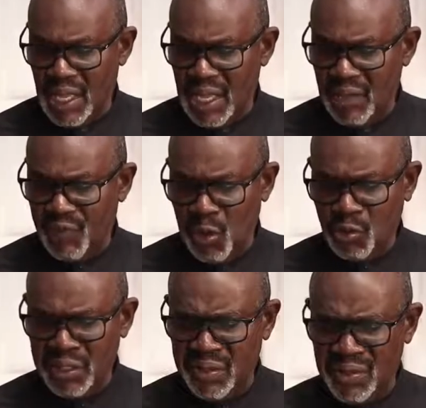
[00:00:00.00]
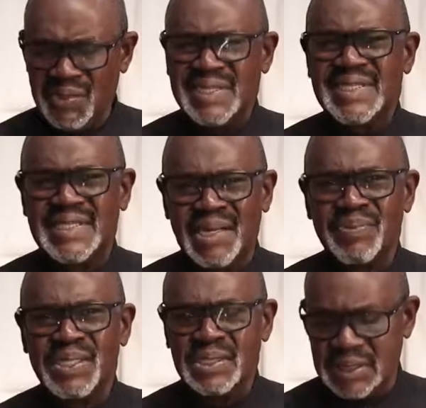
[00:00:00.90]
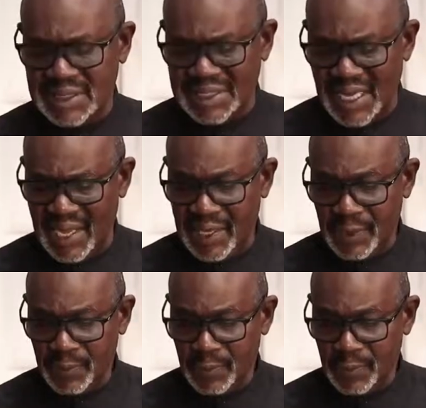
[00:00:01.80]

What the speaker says: If only there was something to say.